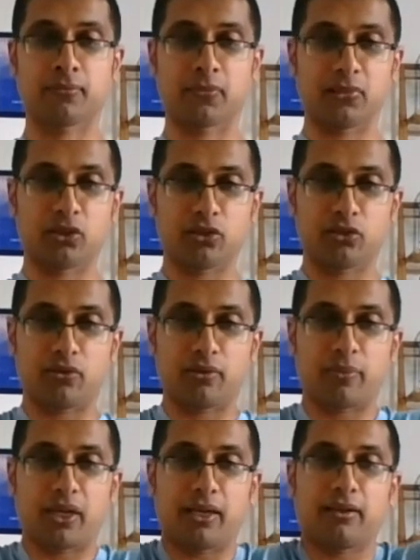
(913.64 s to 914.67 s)
goes to
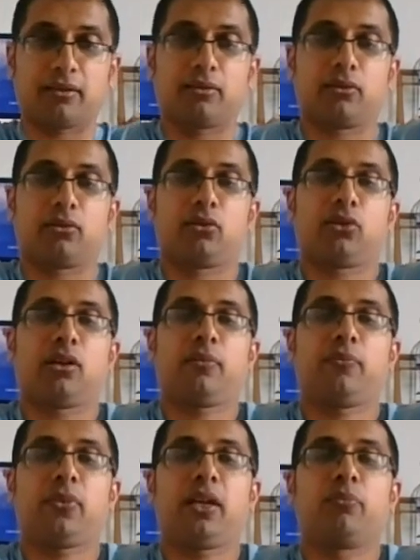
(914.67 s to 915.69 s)
the back, goes
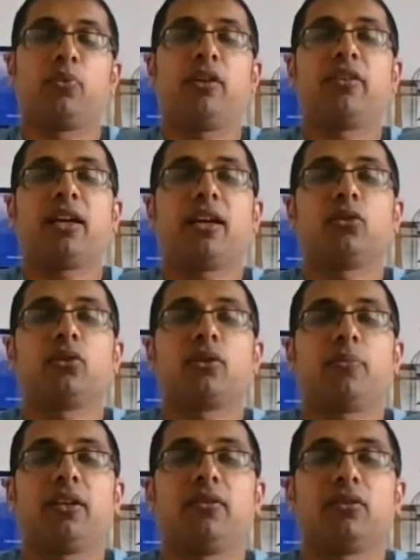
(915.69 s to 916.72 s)
up, and breathe out, you
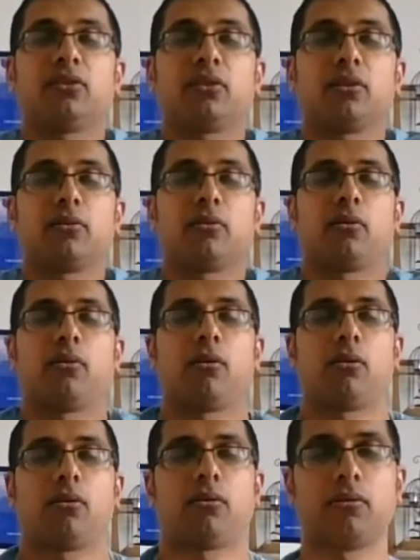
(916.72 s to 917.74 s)
complete the circle.
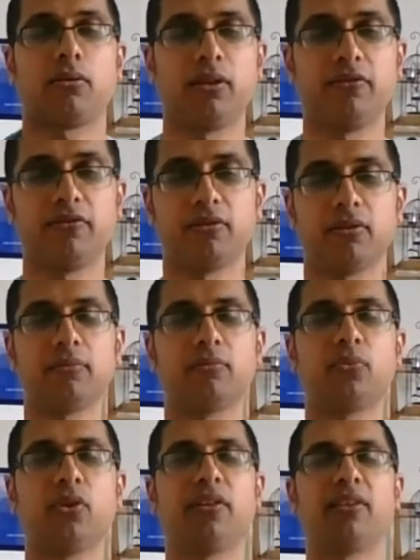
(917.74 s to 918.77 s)
In
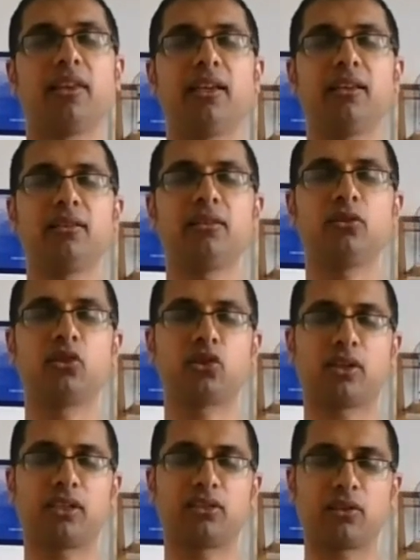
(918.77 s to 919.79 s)
front, breathe in, you
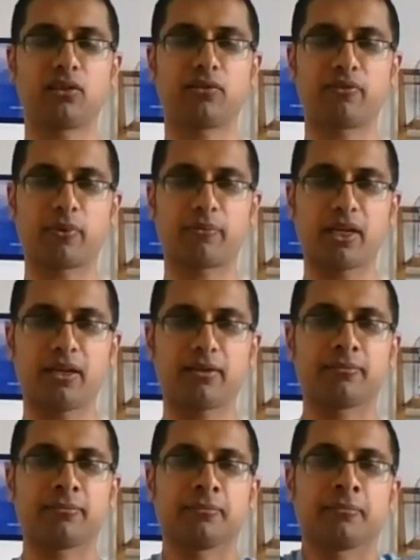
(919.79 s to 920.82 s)
start a circle from the
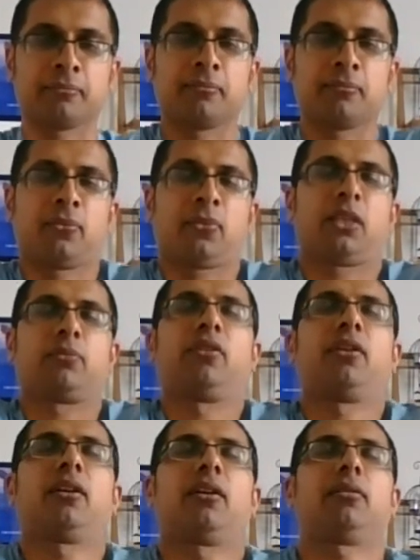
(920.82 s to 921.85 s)
back,
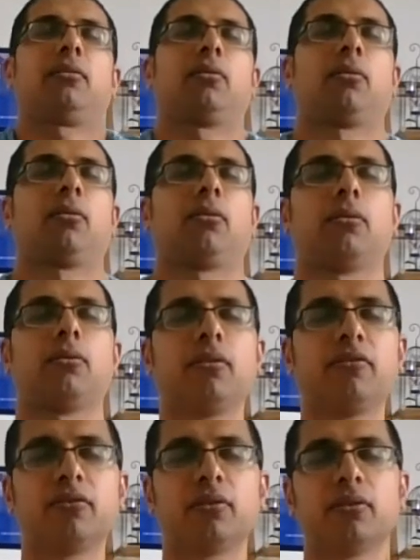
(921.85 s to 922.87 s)
breathe out,
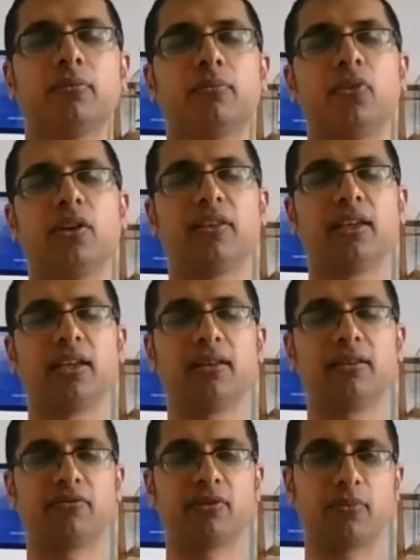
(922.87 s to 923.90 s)
front, breathe
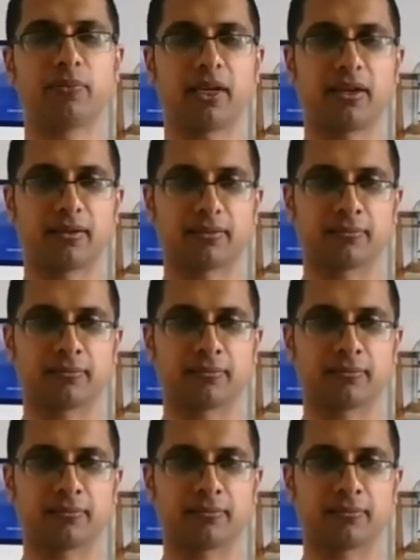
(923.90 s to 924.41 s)
in from the back,